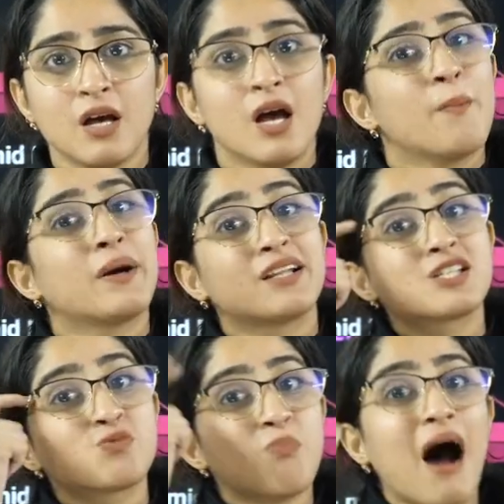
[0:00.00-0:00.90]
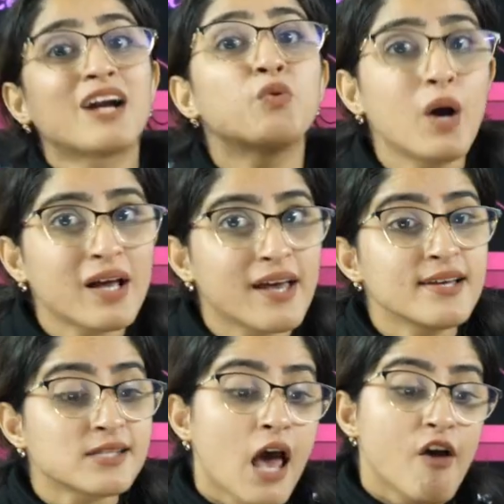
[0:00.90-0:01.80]
But the smart work is
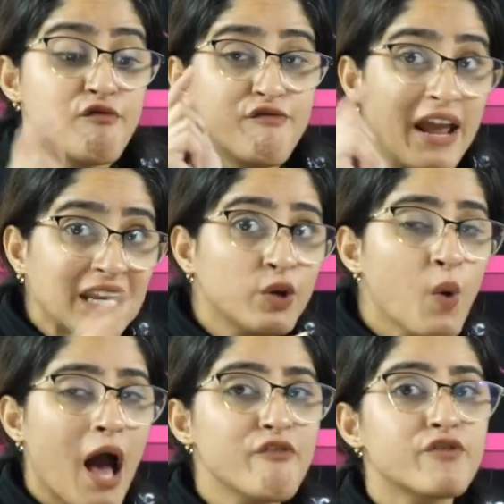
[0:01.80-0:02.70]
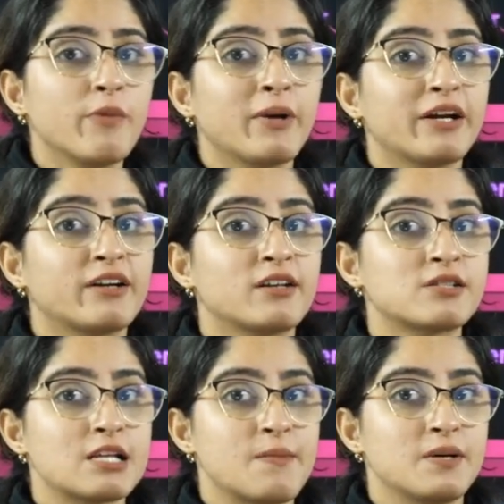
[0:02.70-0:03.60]
when you have completed the
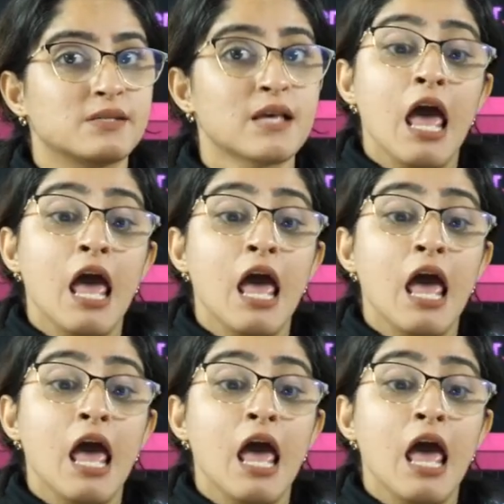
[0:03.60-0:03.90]
syllabus,